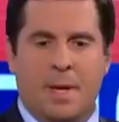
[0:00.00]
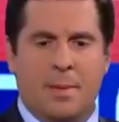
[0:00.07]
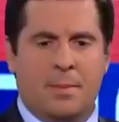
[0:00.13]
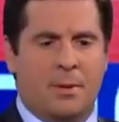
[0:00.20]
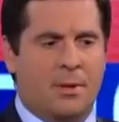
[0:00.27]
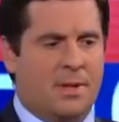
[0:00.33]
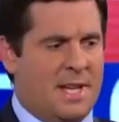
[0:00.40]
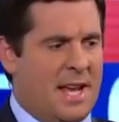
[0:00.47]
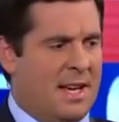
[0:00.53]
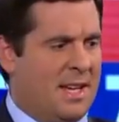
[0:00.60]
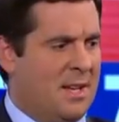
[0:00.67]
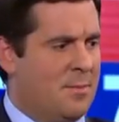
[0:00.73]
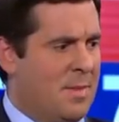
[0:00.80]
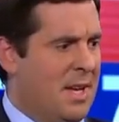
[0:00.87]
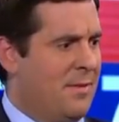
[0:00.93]
people are
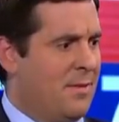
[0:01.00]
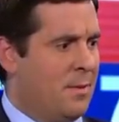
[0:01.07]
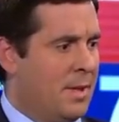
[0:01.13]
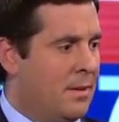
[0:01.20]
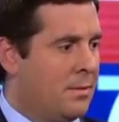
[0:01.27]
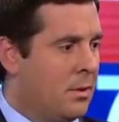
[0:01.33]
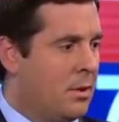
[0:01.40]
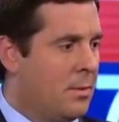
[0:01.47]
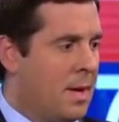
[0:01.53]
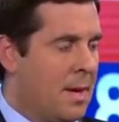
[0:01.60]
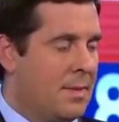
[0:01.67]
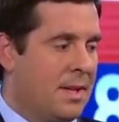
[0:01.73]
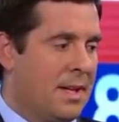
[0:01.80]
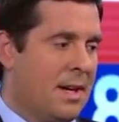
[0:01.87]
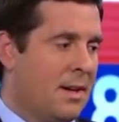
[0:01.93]
attacking me for being for
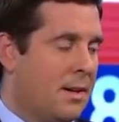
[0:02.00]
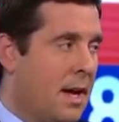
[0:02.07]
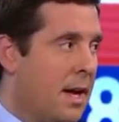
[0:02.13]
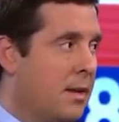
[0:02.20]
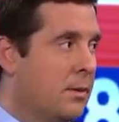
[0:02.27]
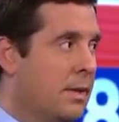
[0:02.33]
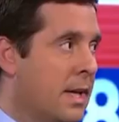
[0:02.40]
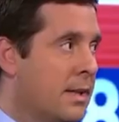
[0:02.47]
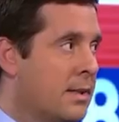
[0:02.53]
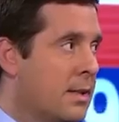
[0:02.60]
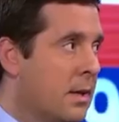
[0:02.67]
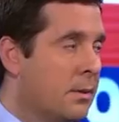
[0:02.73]
Obamacare. I don't think so.